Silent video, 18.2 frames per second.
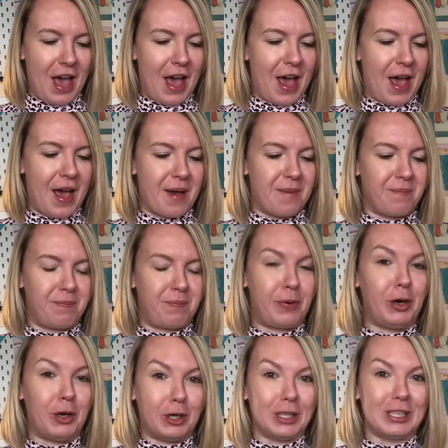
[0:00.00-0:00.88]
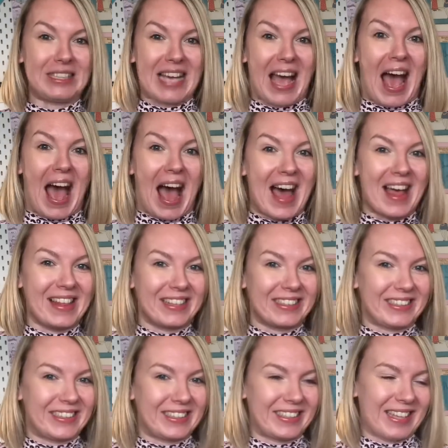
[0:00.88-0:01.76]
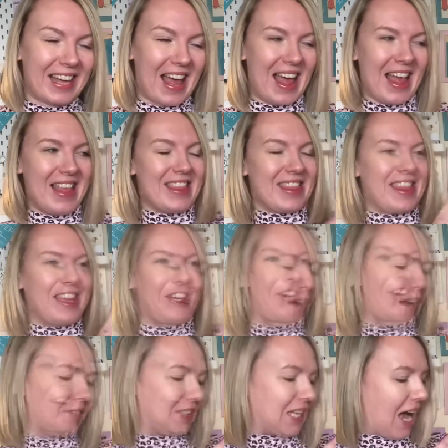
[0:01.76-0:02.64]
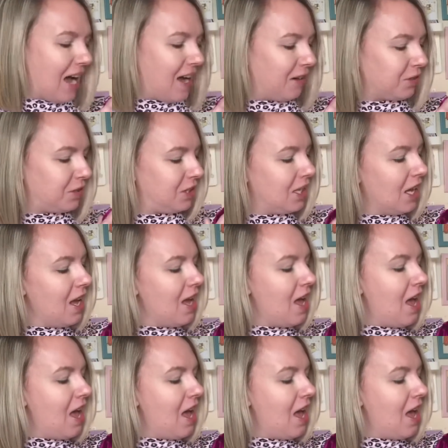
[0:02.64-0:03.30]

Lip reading: But at the Craft House